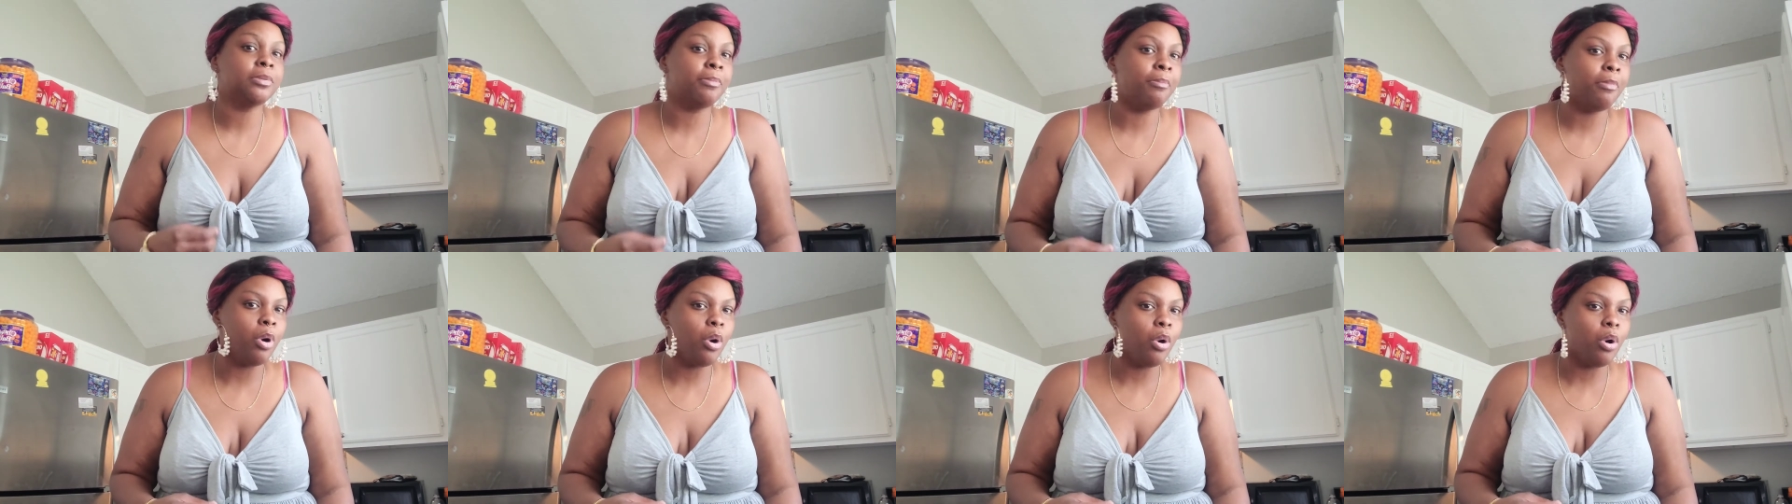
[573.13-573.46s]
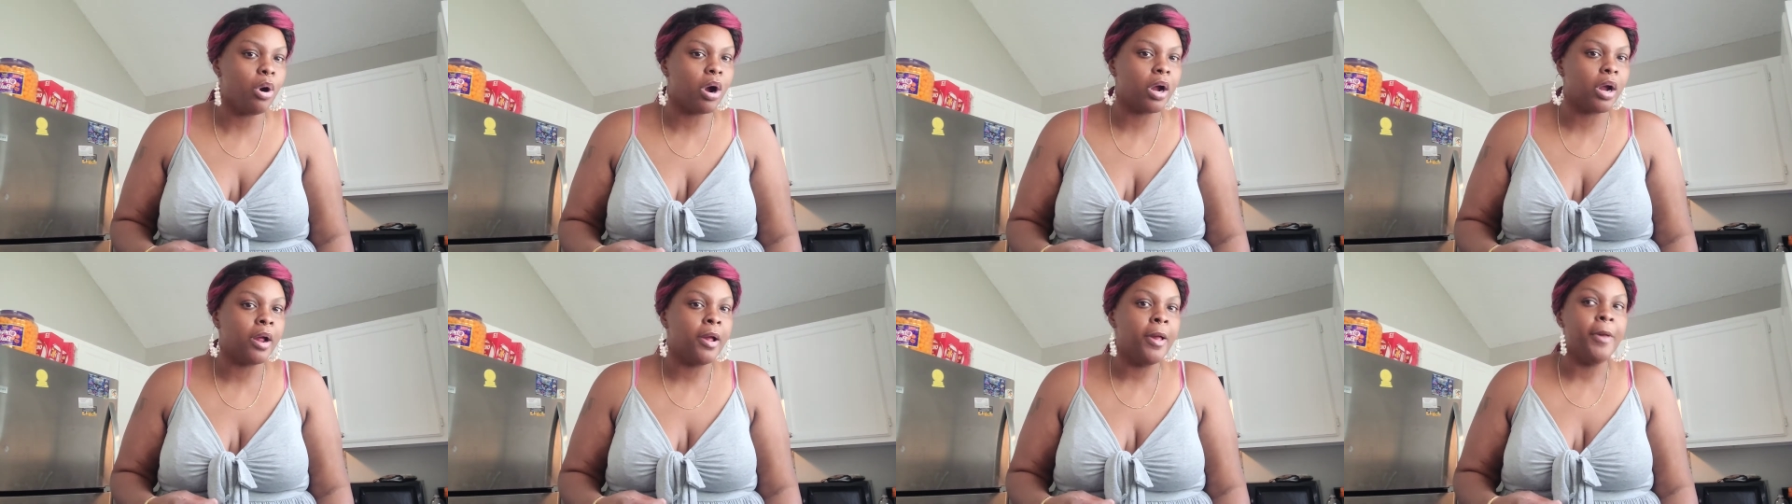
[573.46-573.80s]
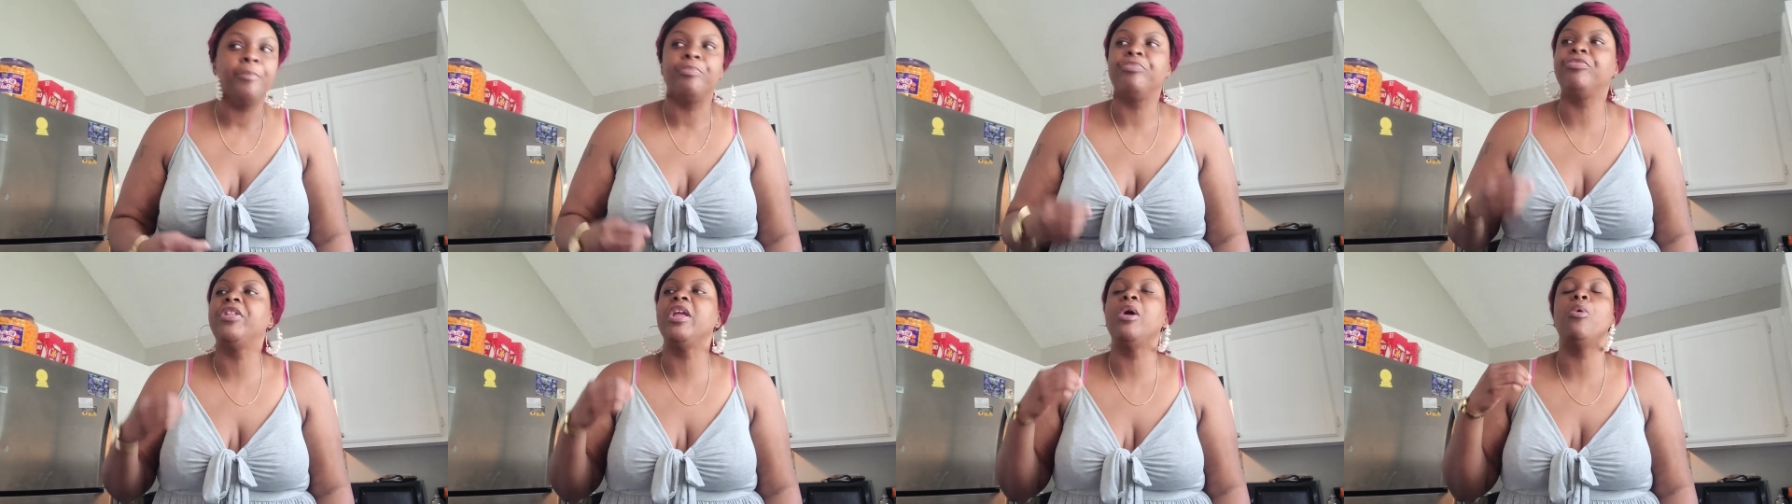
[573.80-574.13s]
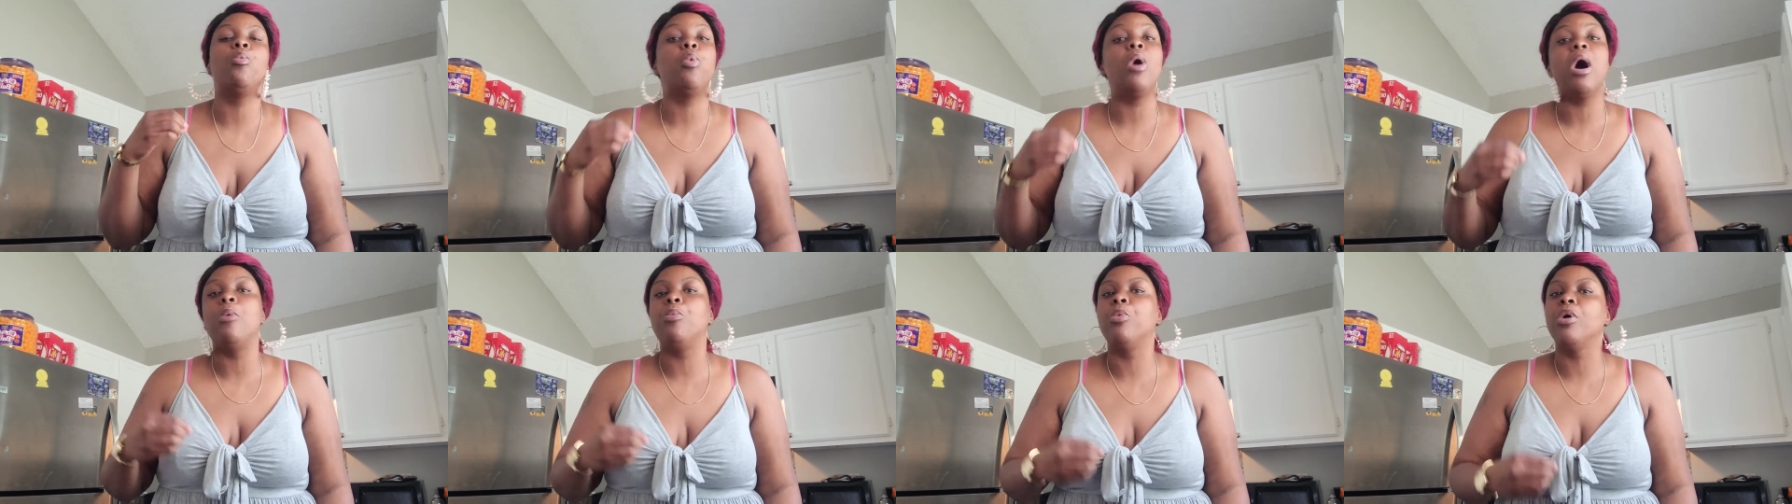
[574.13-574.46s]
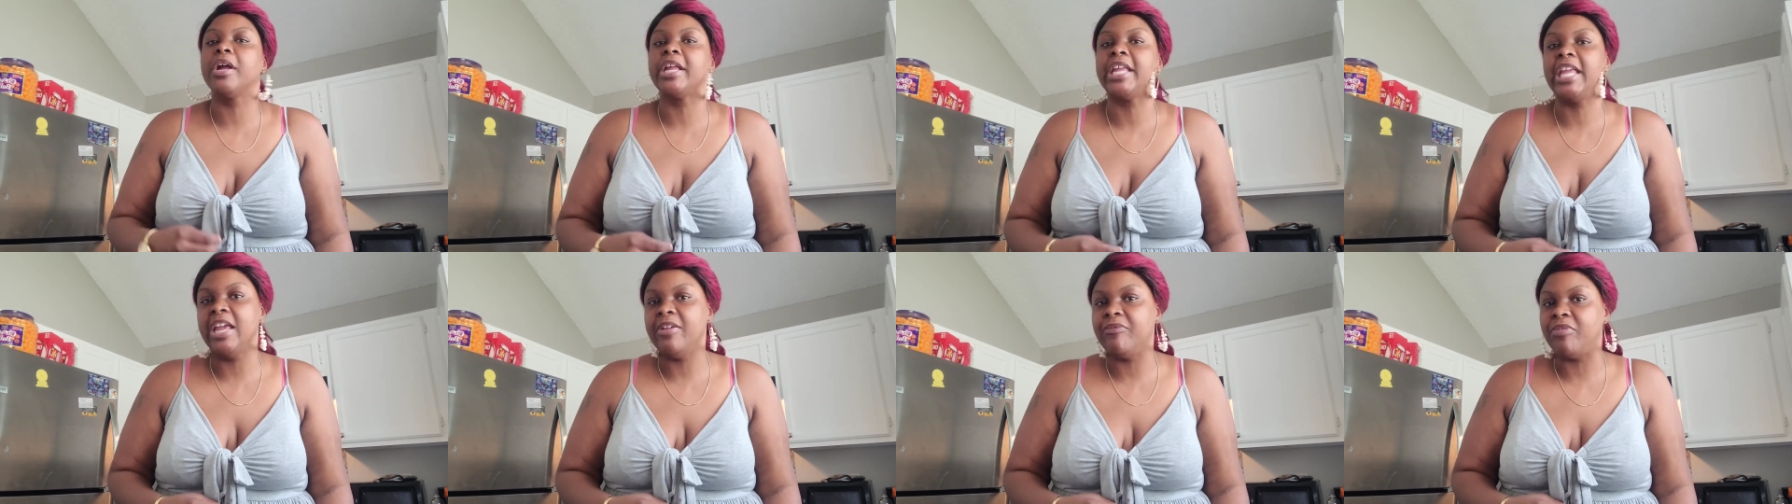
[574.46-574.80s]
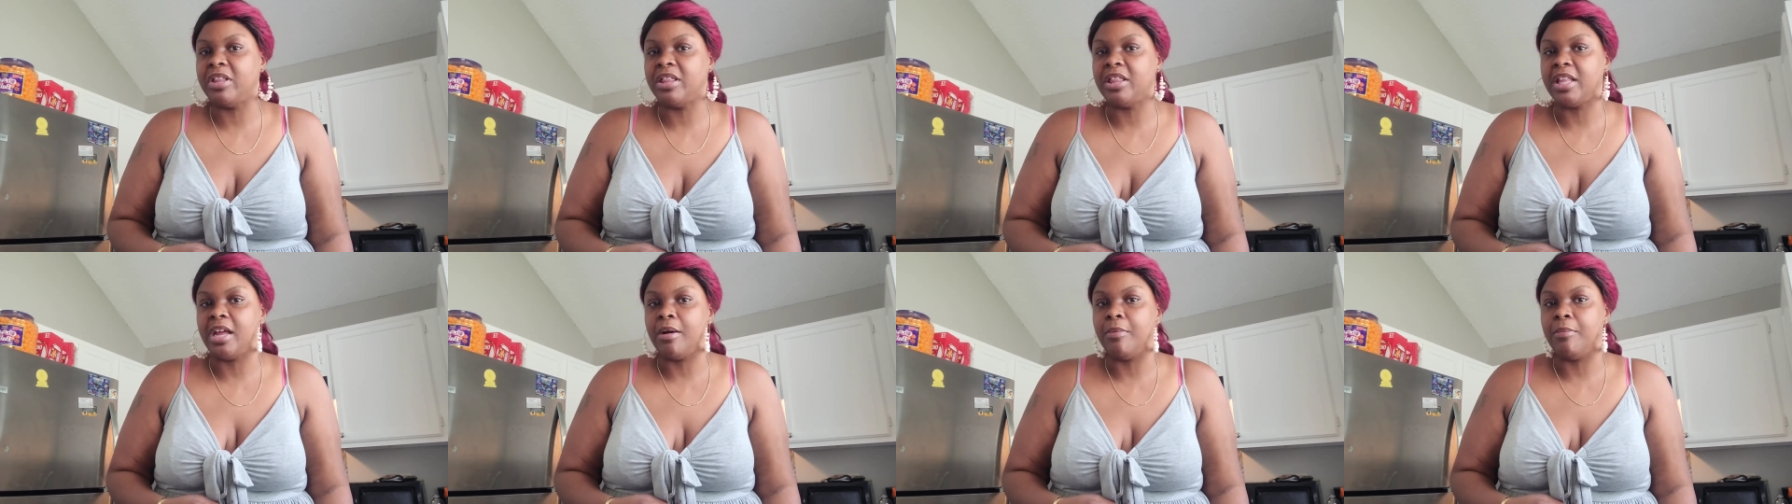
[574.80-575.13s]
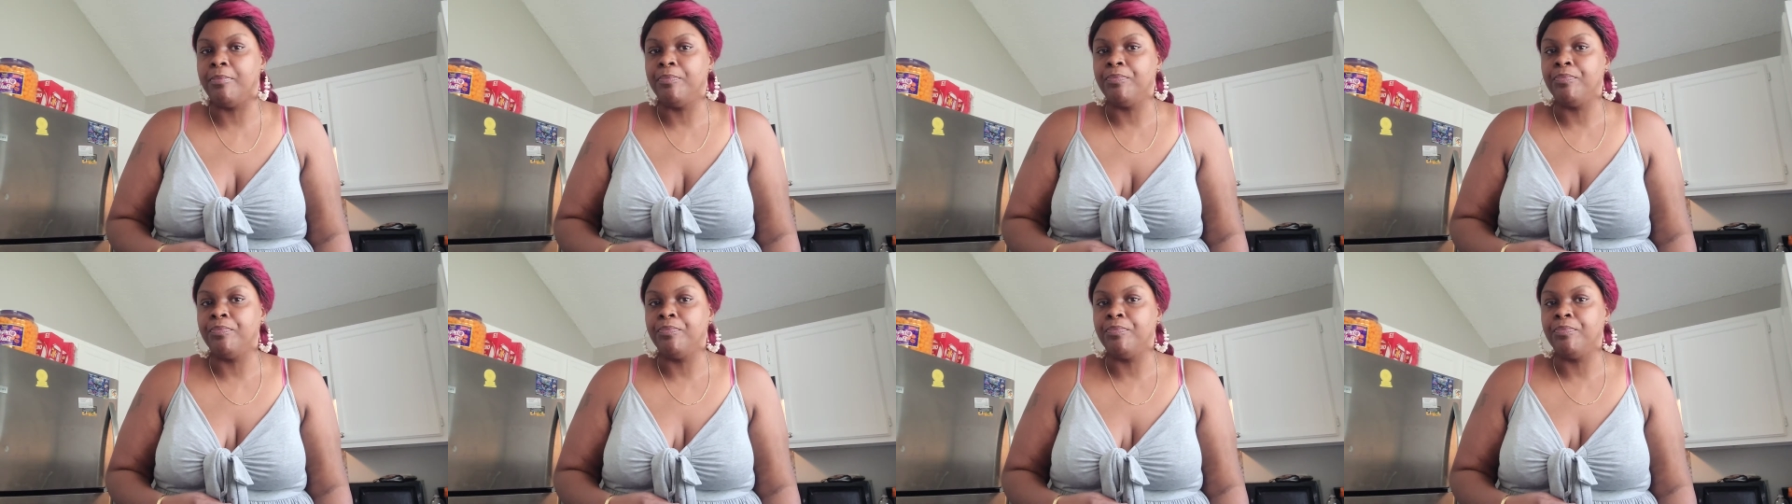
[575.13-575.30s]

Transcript: more than what we're giving them.